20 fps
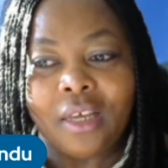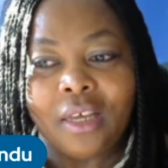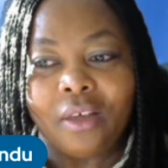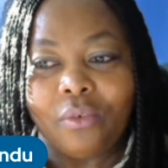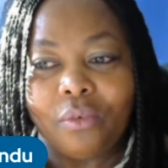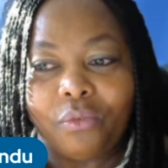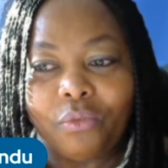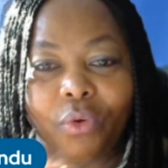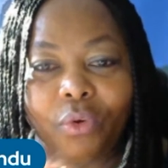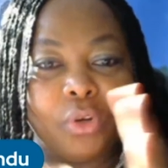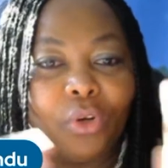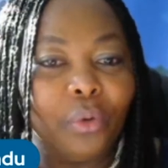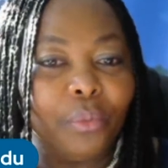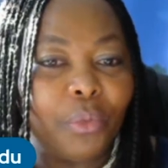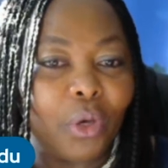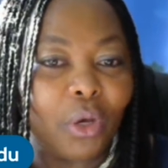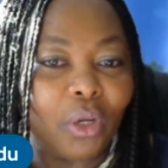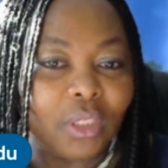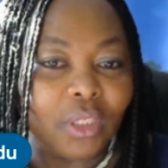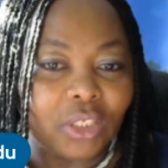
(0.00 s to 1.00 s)
Follow me
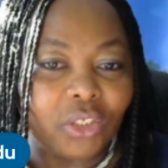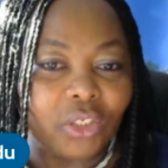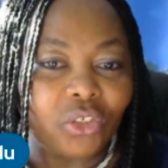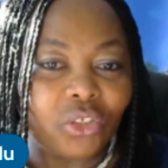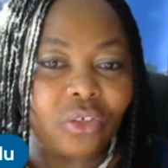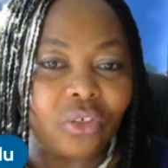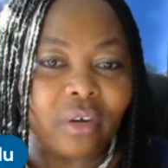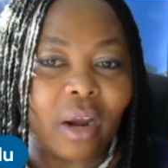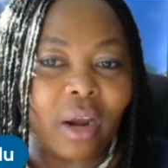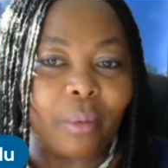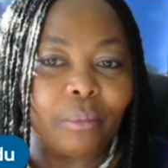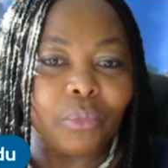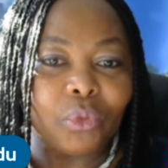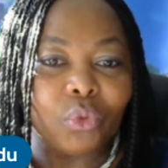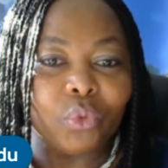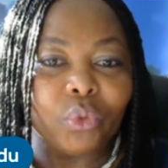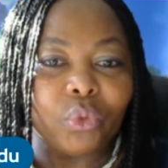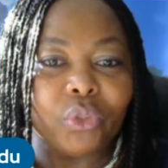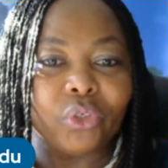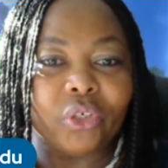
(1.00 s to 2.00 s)
on Instagram,
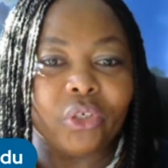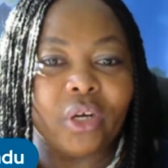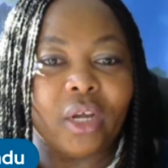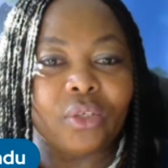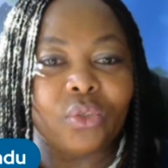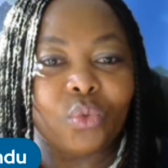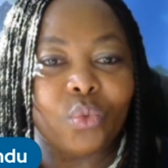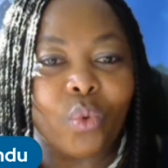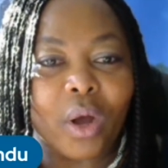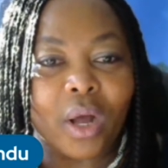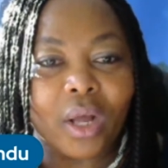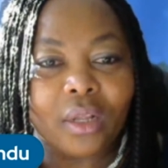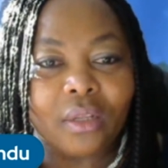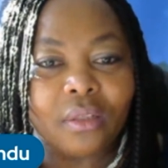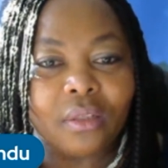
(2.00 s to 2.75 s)
Twitter as well.